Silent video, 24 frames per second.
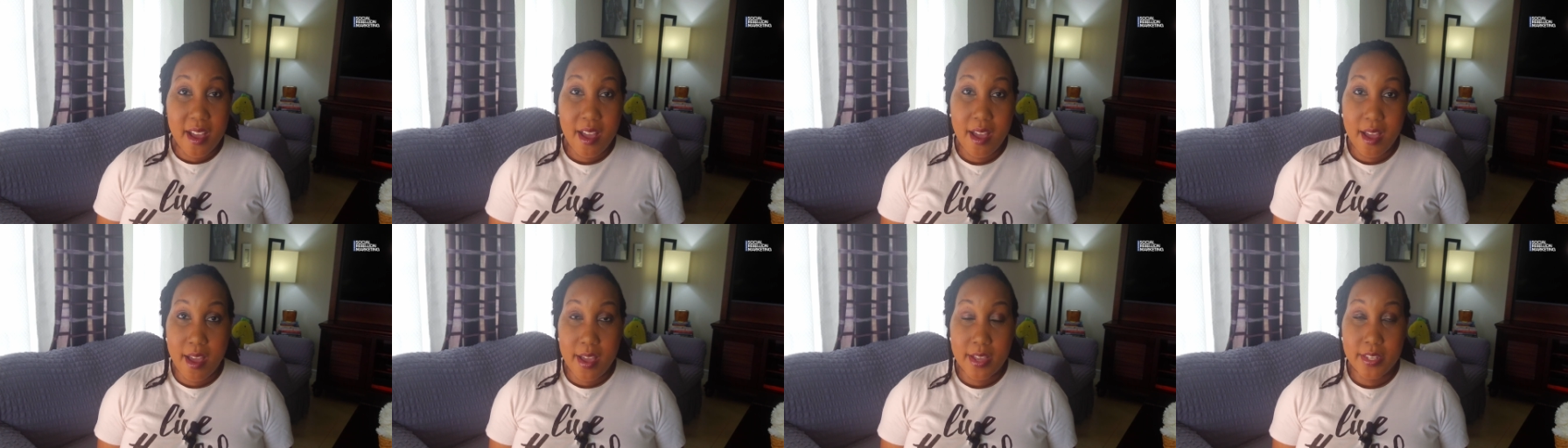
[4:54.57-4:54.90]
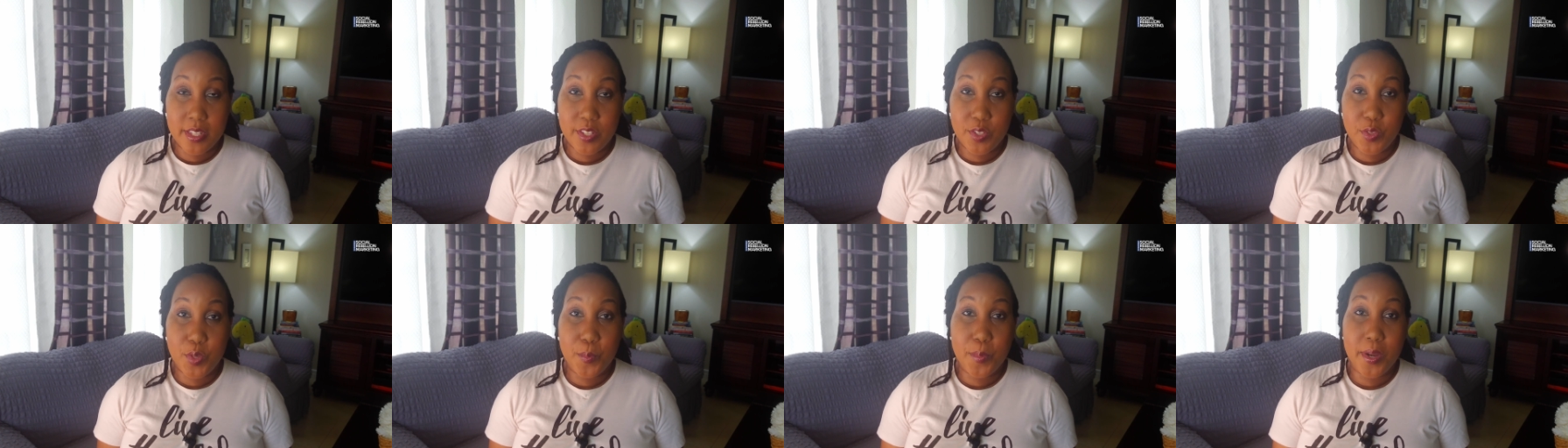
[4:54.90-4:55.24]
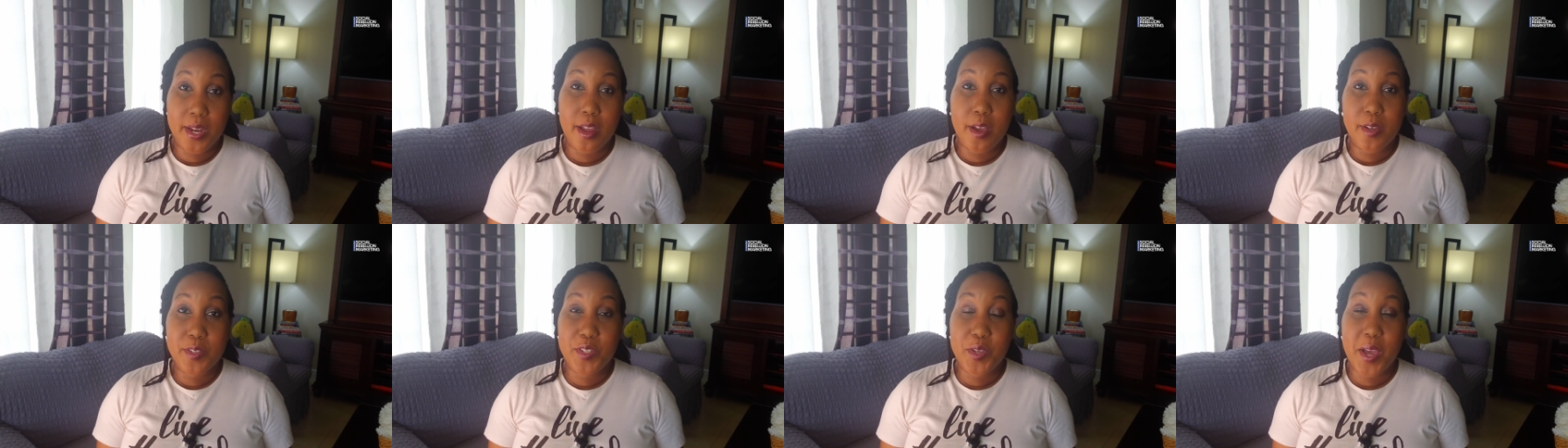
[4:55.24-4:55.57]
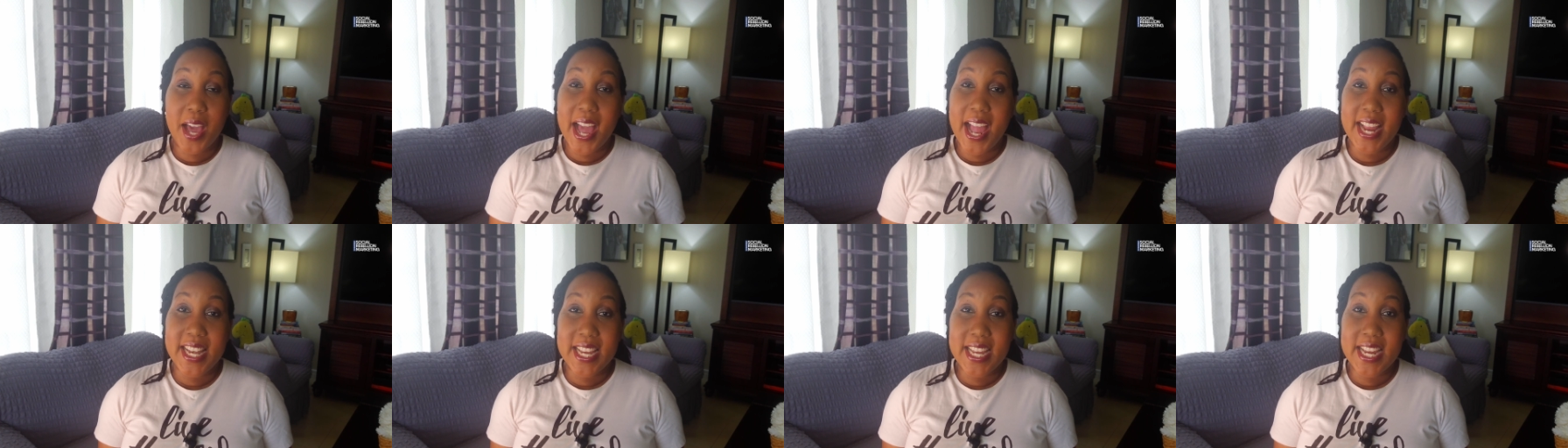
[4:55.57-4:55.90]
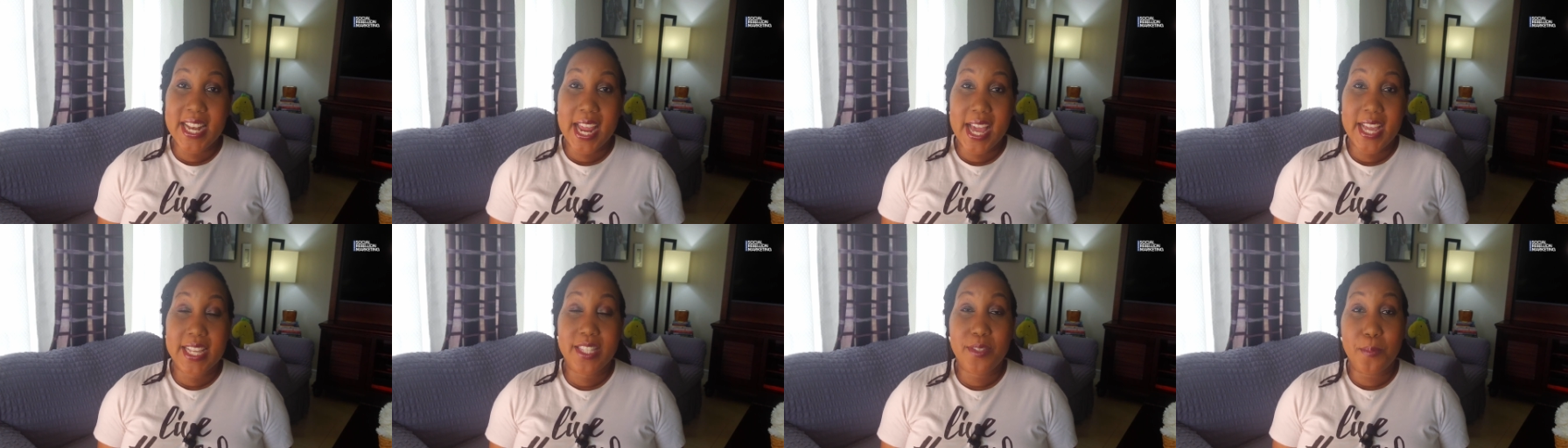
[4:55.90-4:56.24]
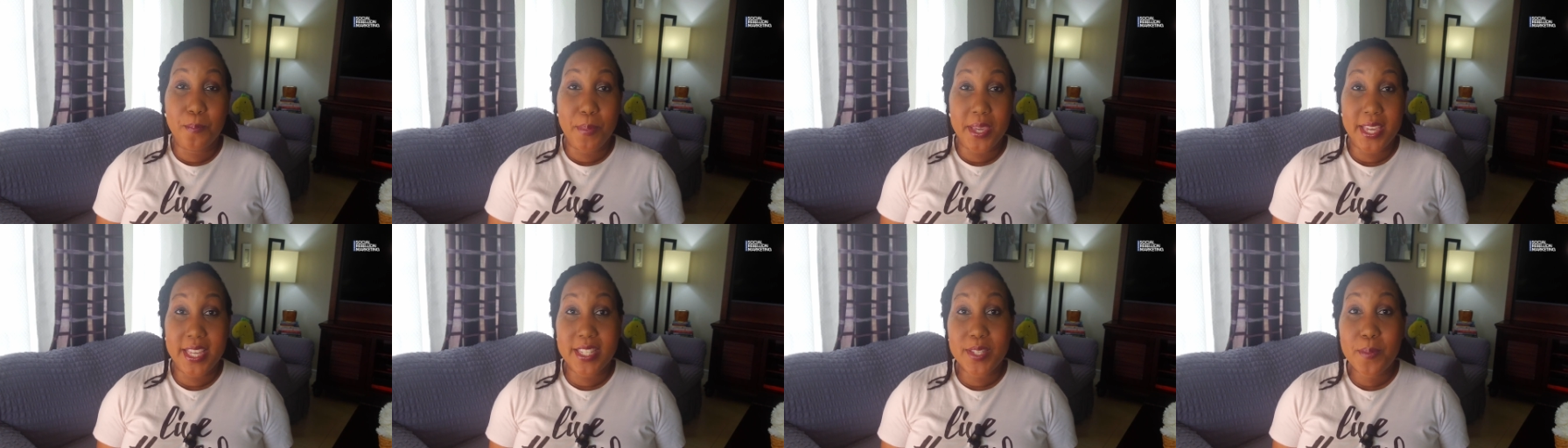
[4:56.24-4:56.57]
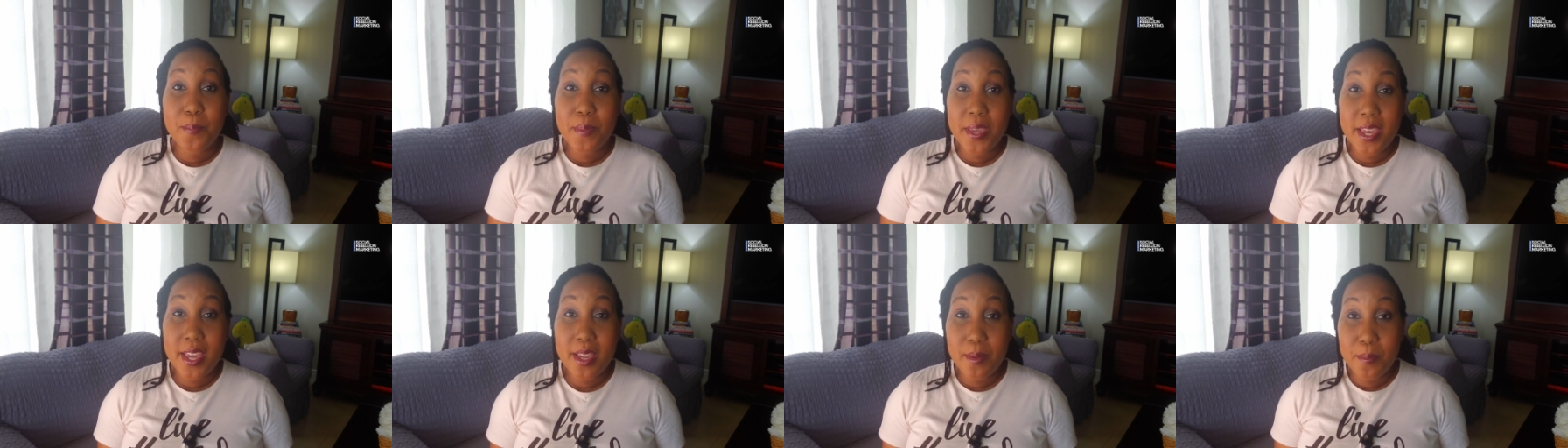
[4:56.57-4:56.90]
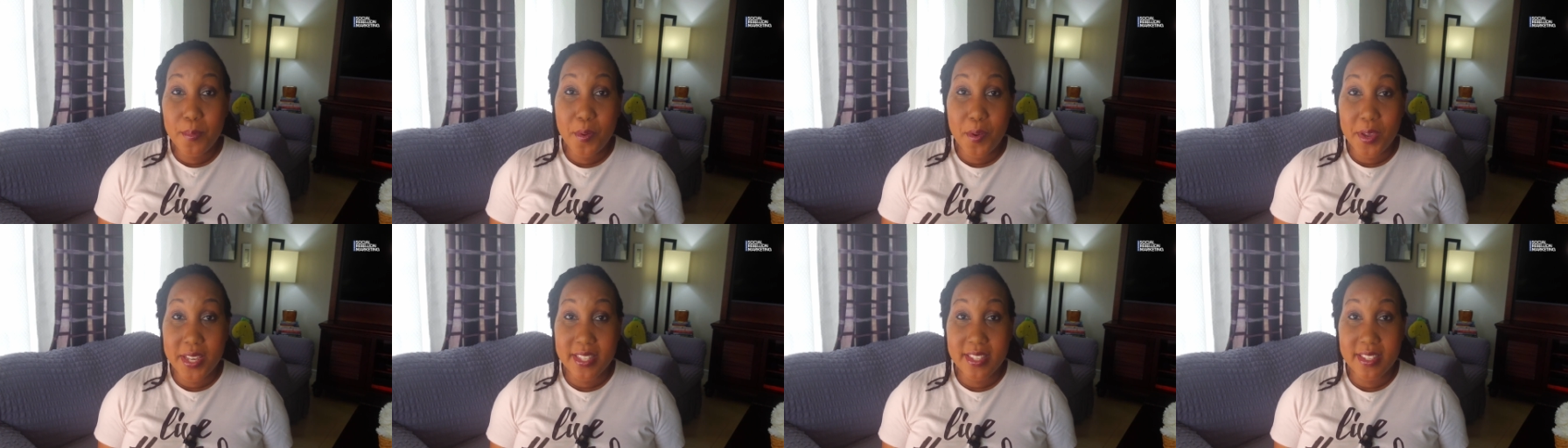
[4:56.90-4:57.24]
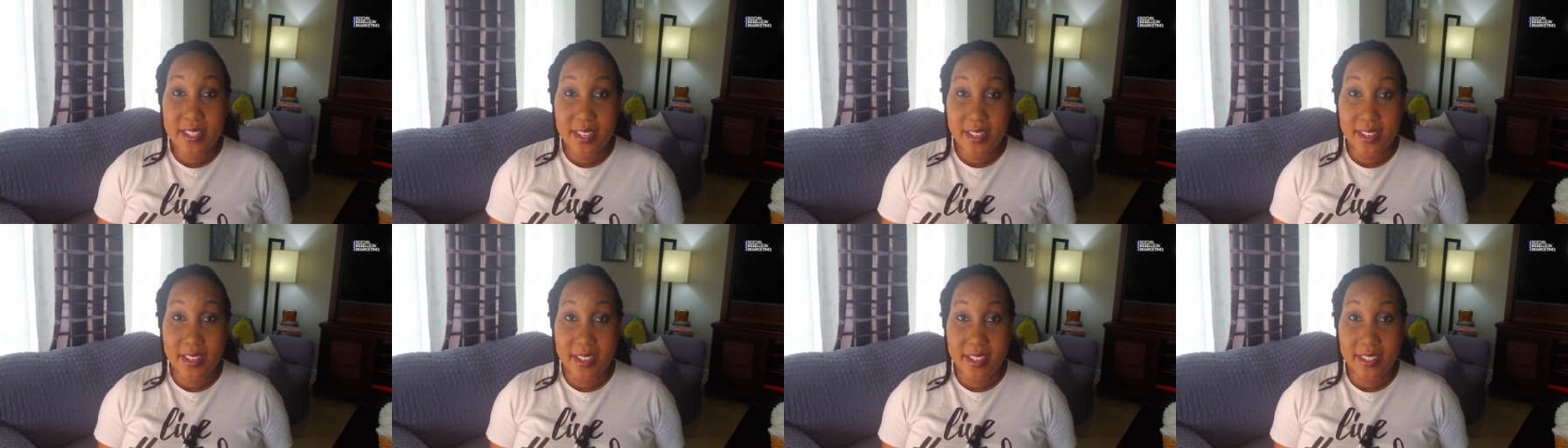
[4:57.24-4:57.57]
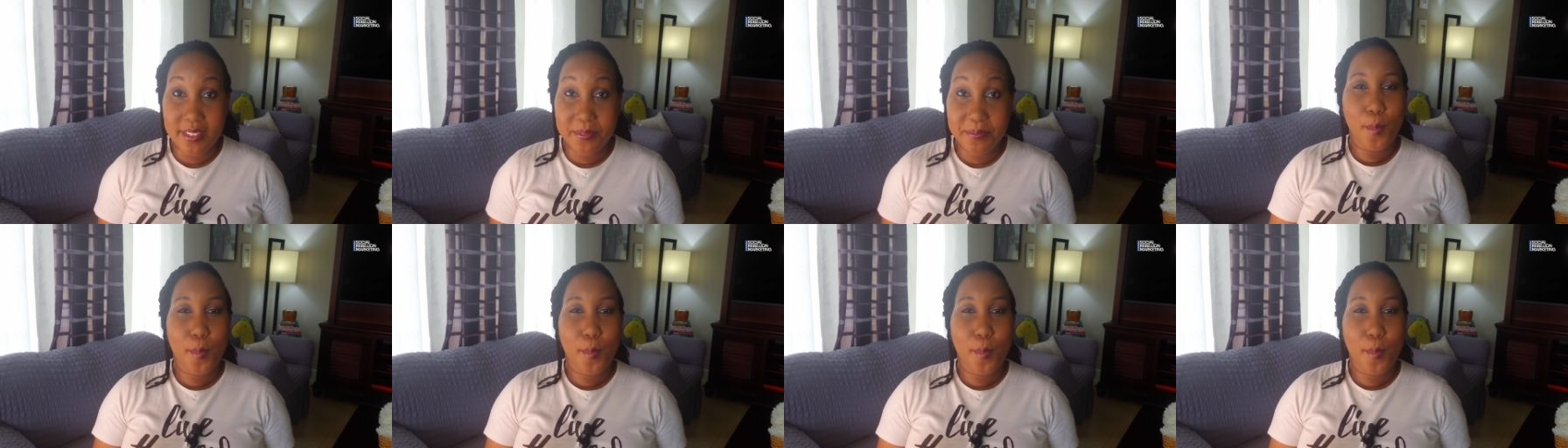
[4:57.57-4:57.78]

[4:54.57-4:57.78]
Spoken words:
ask to bring out your ID clients' biggest pain points are,